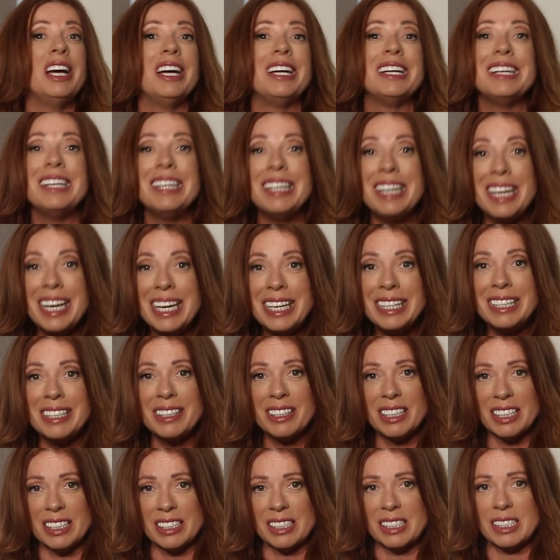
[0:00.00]

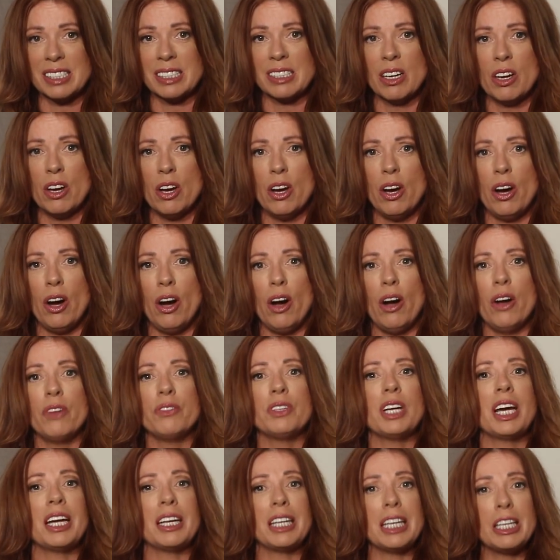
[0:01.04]
neediness on
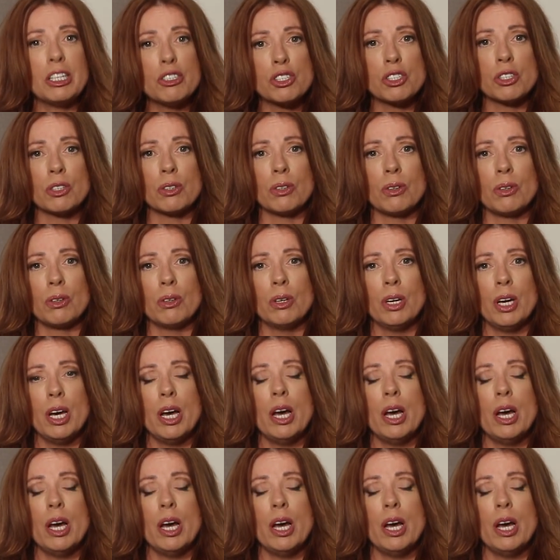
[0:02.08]
that issue,